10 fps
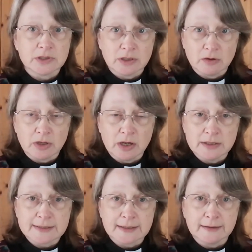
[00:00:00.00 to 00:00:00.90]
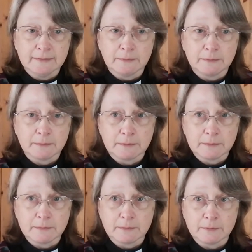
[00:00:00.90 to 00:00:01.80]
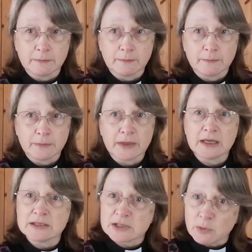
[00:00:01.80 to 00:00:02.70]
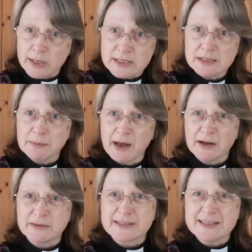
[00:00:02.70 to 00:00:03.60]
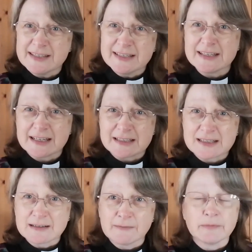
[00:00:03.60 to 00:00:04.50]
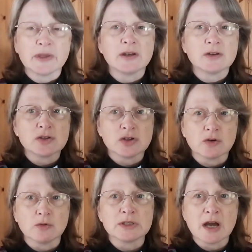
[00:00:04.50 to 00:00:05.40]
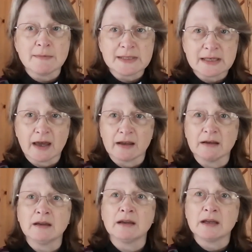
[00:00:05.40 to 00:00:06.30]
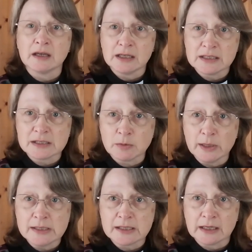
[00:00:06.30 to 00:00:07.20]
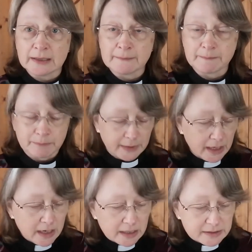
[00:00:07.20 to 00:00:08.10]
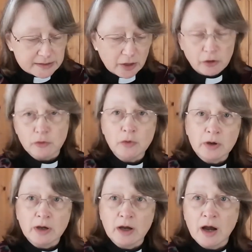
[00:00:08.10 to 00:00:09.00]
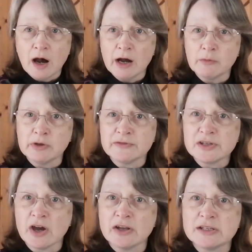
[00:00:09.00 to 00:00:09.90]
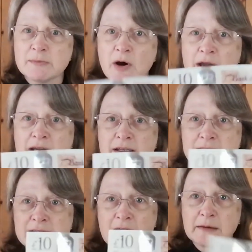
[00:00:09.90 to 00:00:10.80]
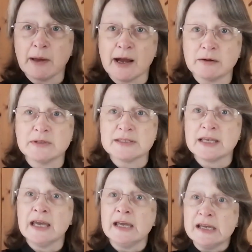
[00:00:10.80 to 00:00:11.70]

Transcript: Do you know the answer? It's £20, isn't it? 2 times 10 is 20. And so I will have turned my £10